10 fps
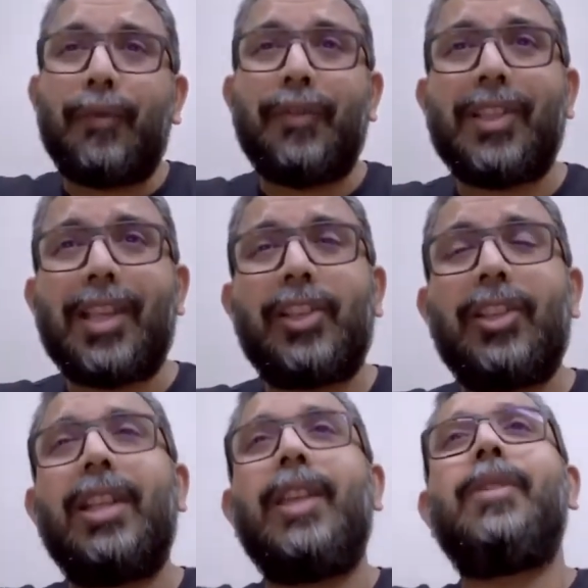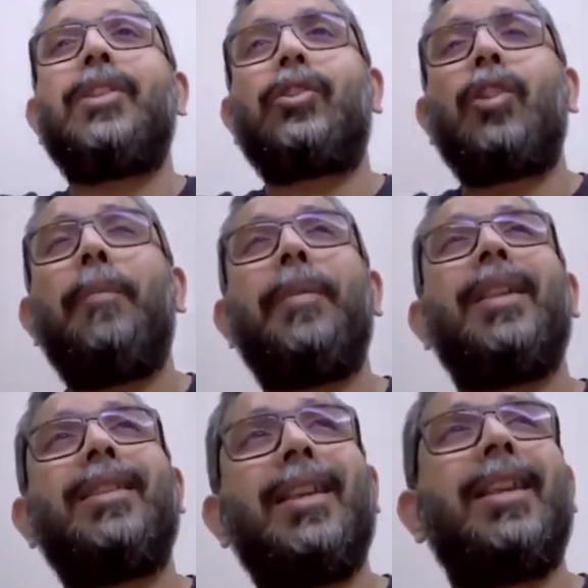of his session, he will stop
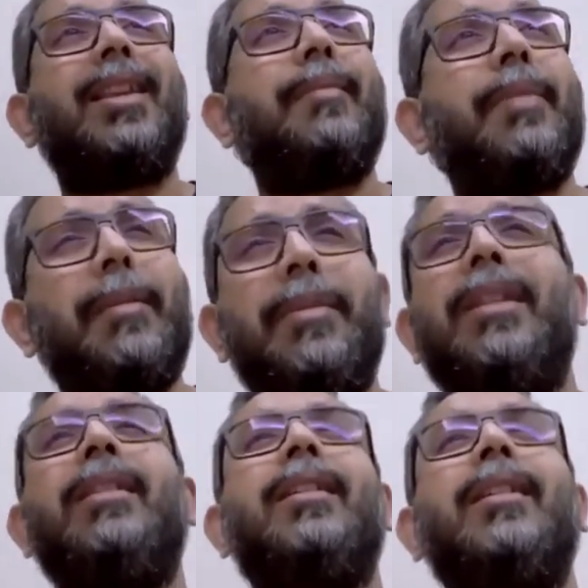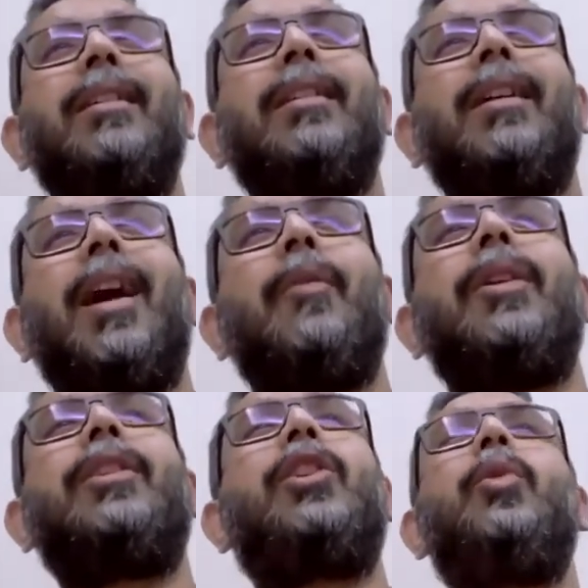and say, Pathman, I
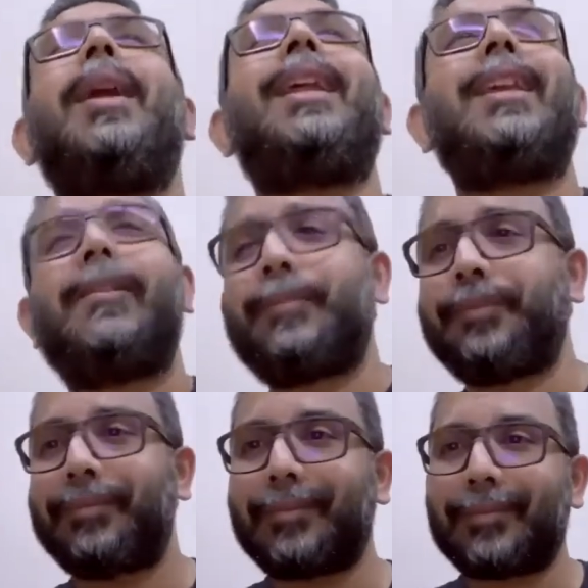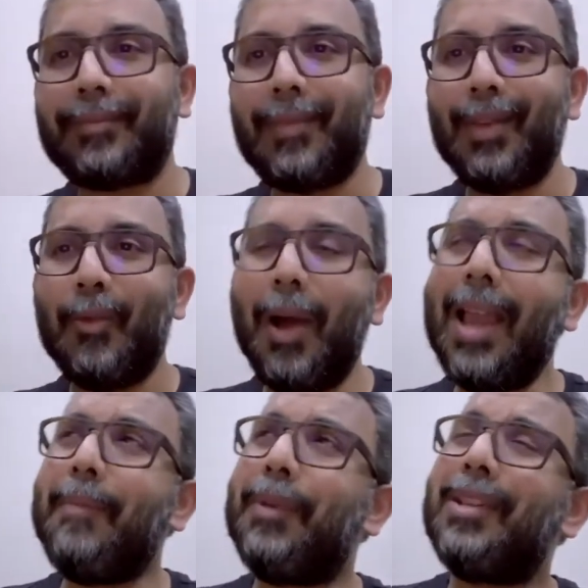want Q&A.
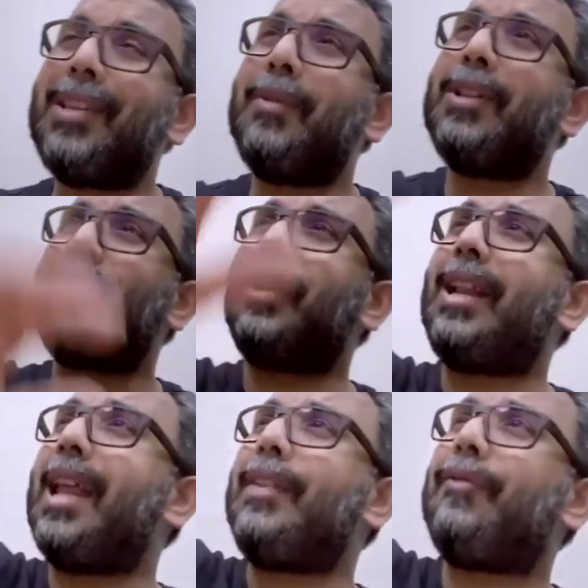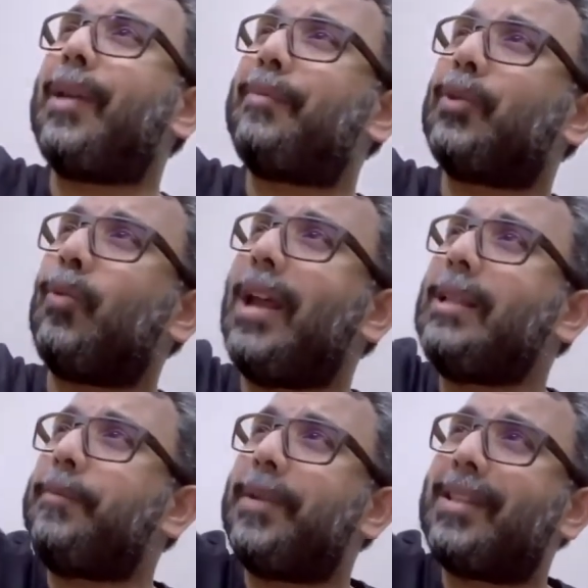Why? Because he wants to clarify. Because
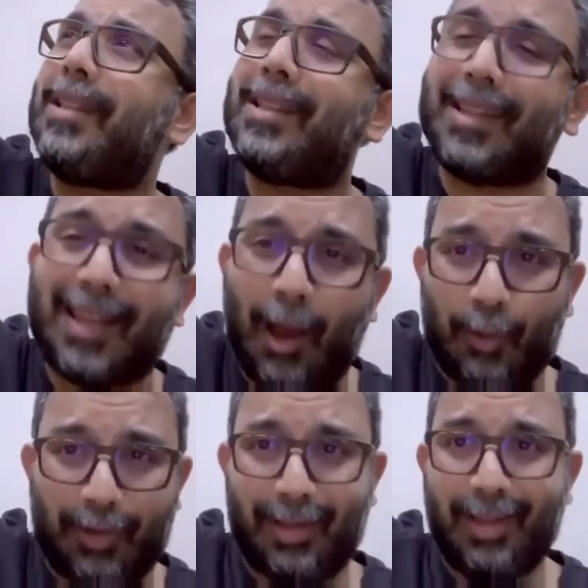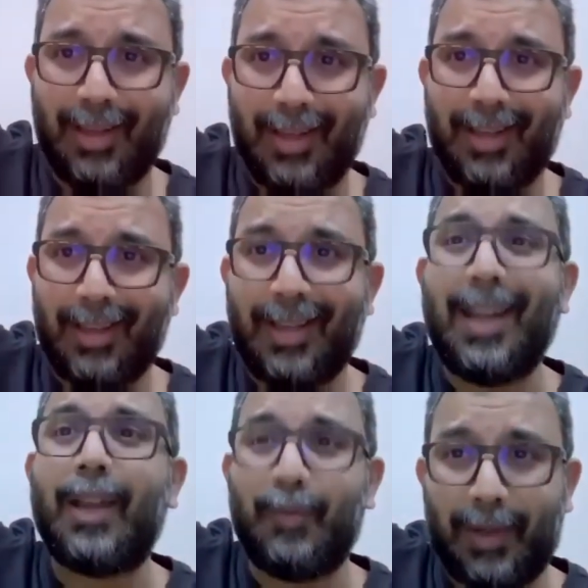one person's doubt in
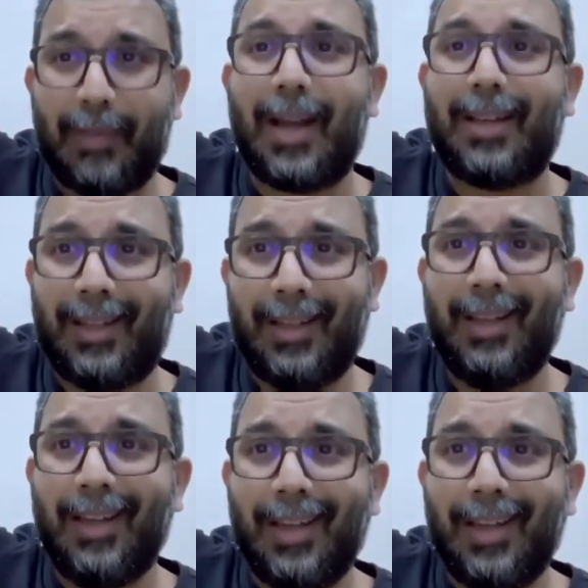network marketing